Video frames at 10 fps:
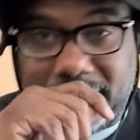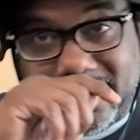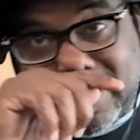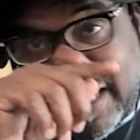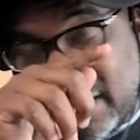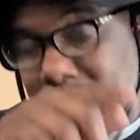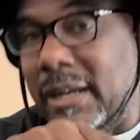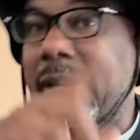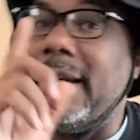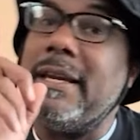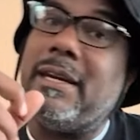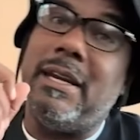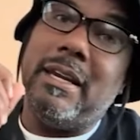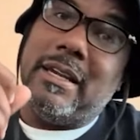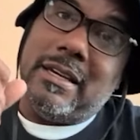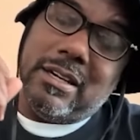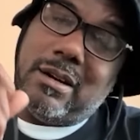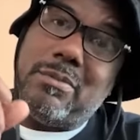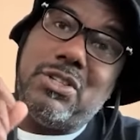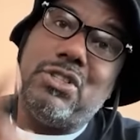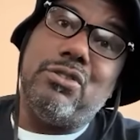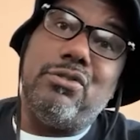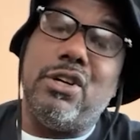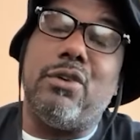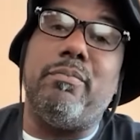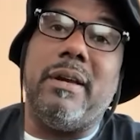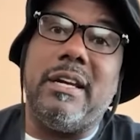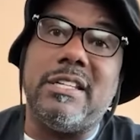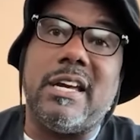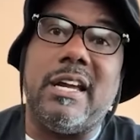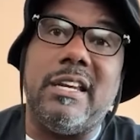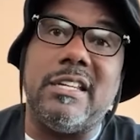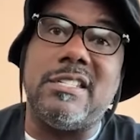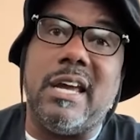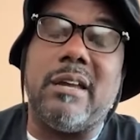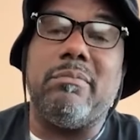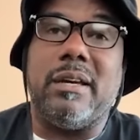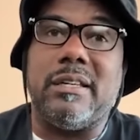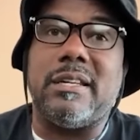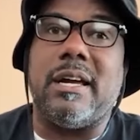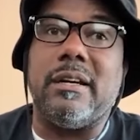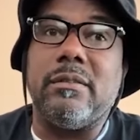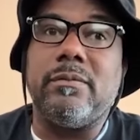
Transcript: Thank man. Number two, your biggest hater, your second biggest hater,